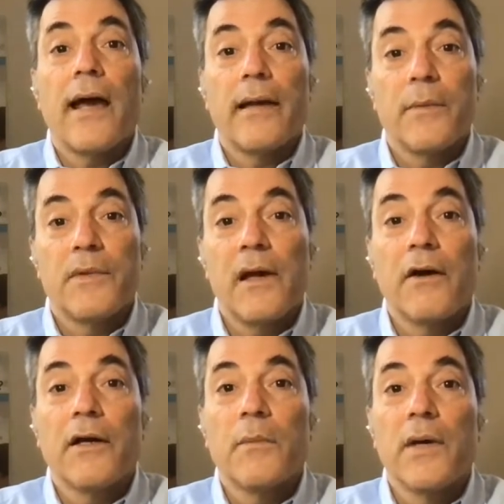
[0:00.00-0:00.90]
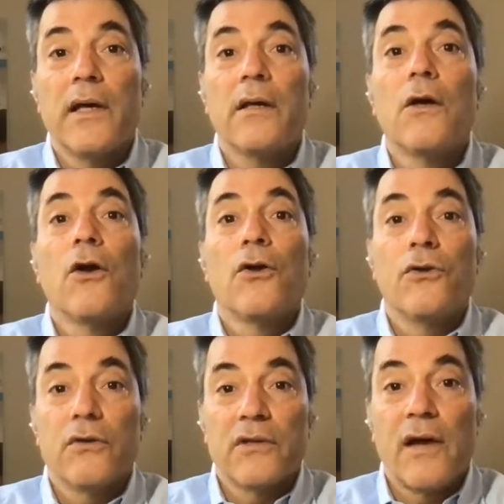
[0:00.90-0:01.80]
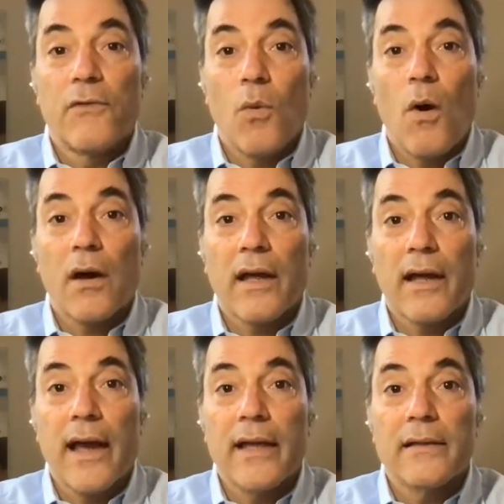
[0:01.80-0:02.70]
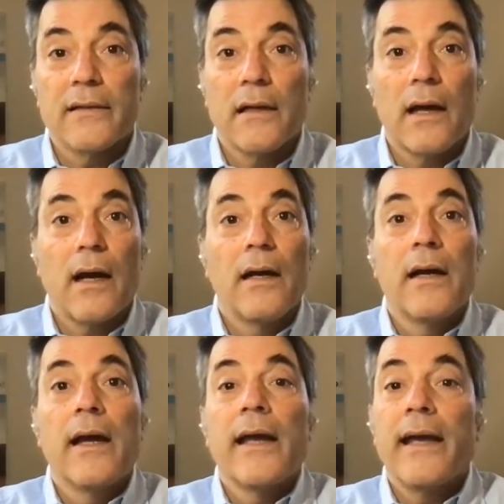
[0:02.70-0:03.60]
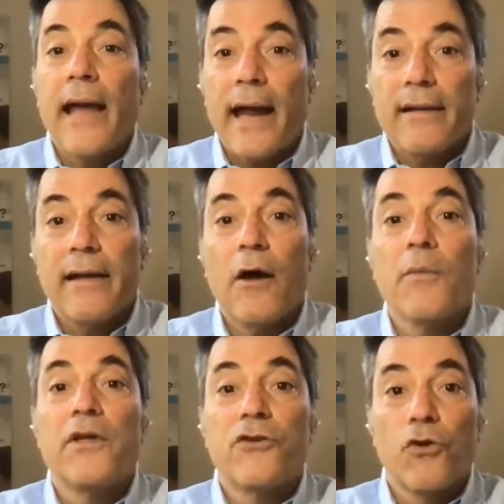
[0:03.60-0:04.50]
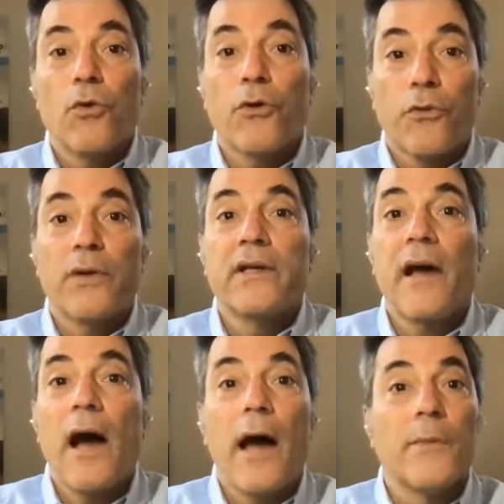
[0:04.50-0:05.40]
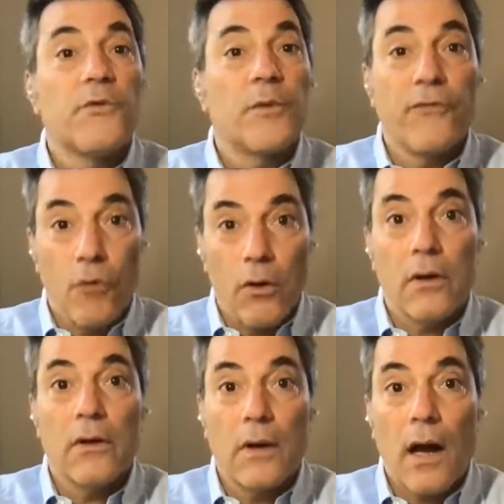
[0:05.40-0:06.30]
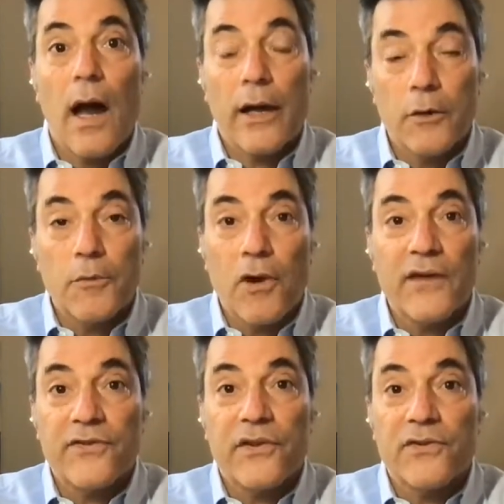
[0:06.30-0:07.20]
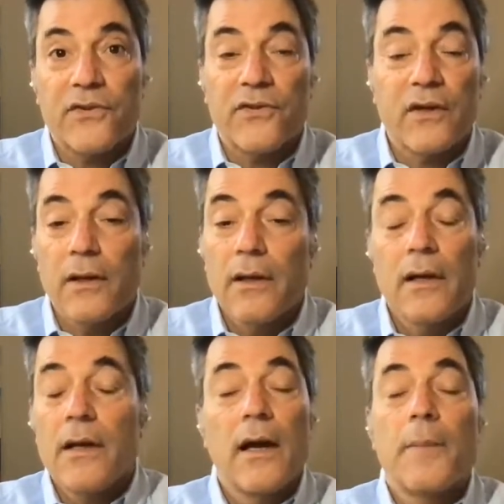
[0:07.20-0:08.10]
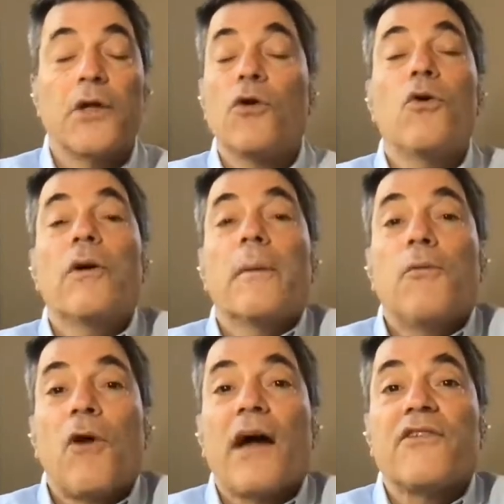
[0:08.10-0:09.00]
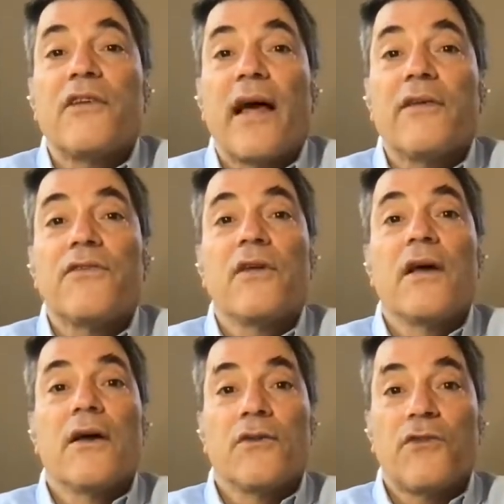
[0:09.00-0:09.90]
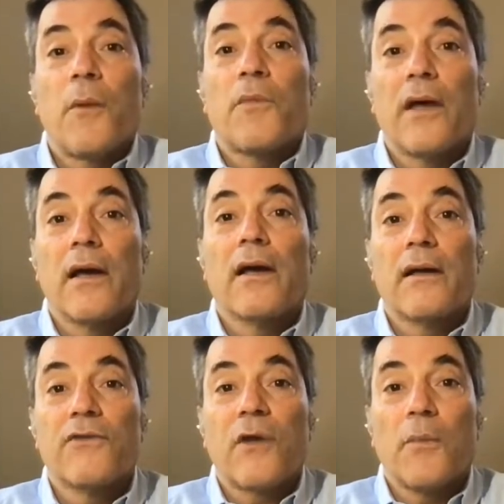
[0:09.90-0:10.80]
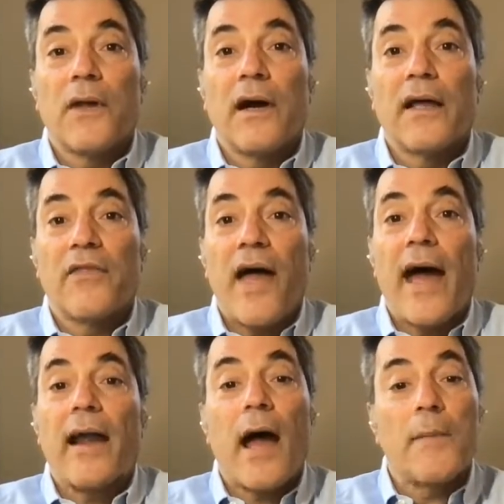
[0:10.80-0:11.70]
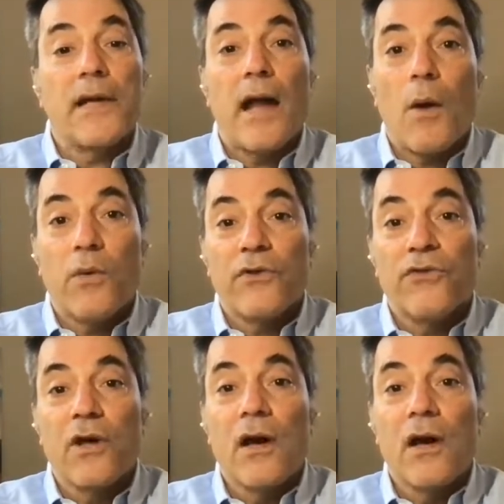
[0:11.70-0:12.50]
and him telling me, you'll never walk again. He had to tell me two or three times before I could process this. I mean, who can process something like that? I mean, I was